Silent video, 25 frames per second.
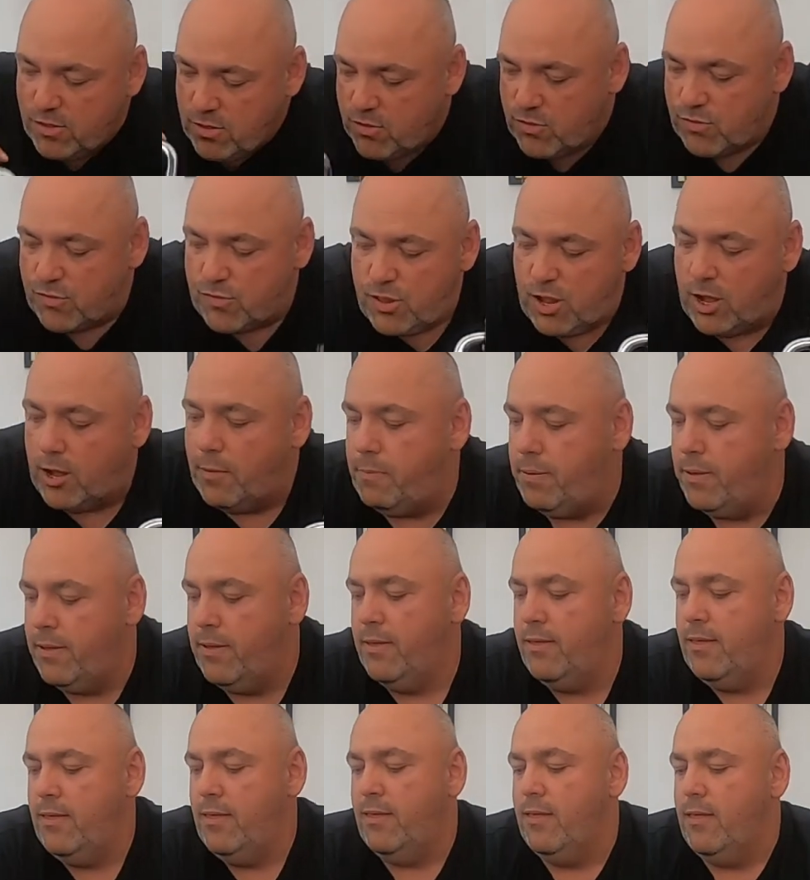Stop.
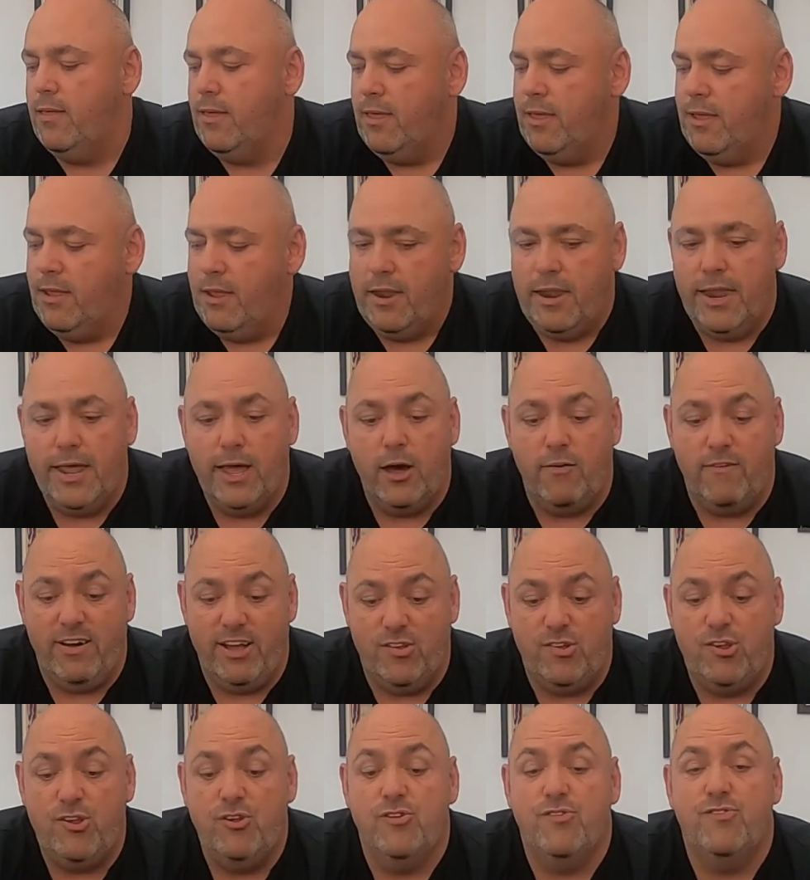Now I've
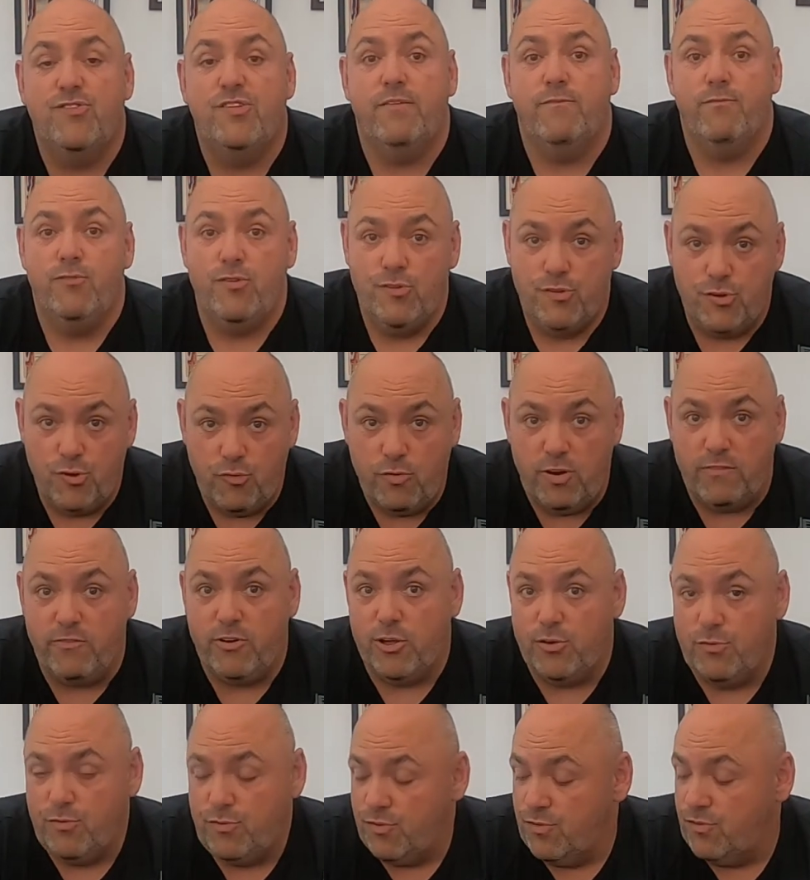actually done 72
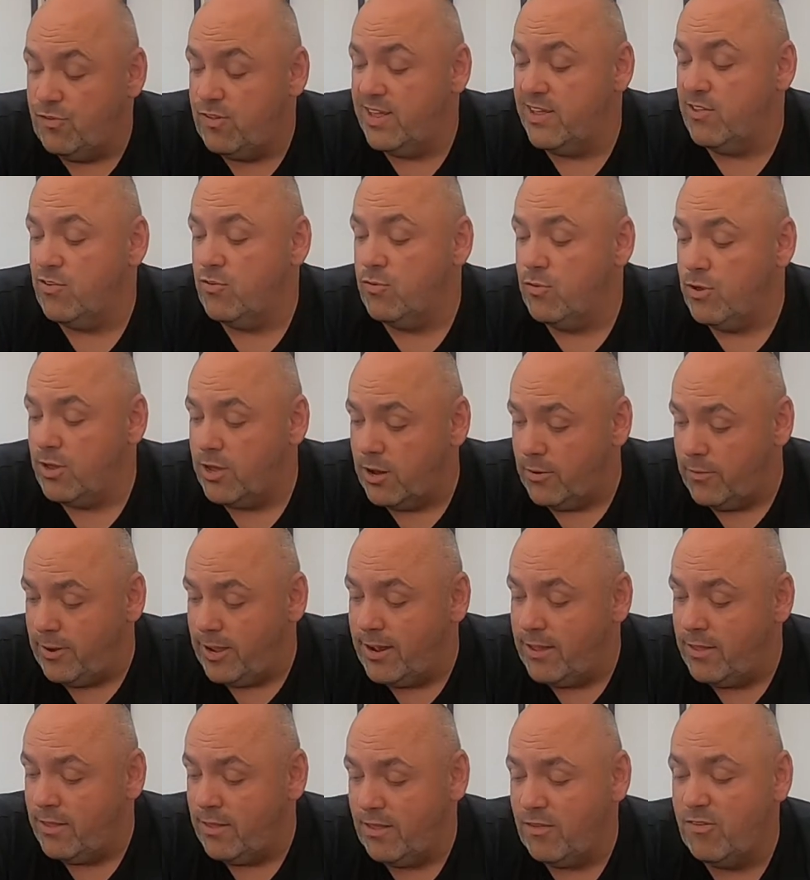revolutions, so that's good going.
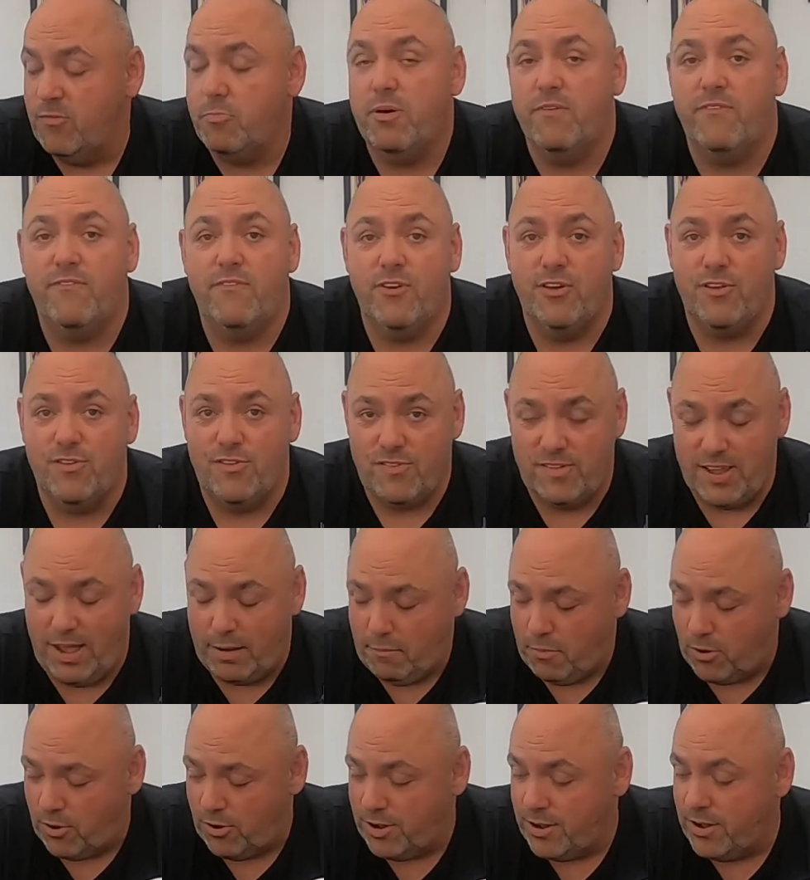This is my first set
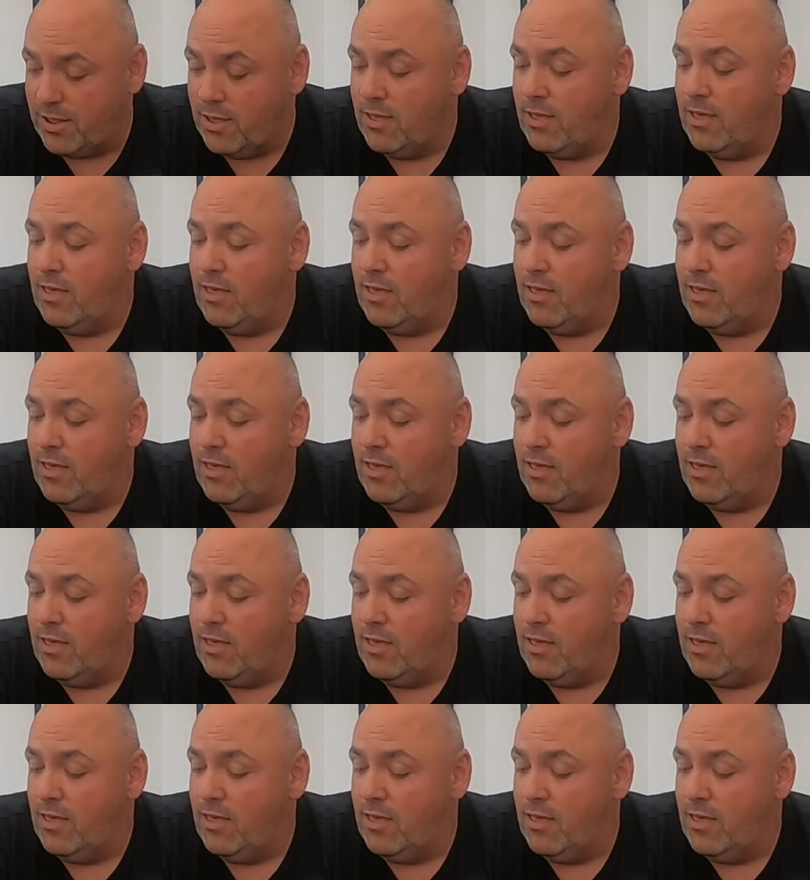mine.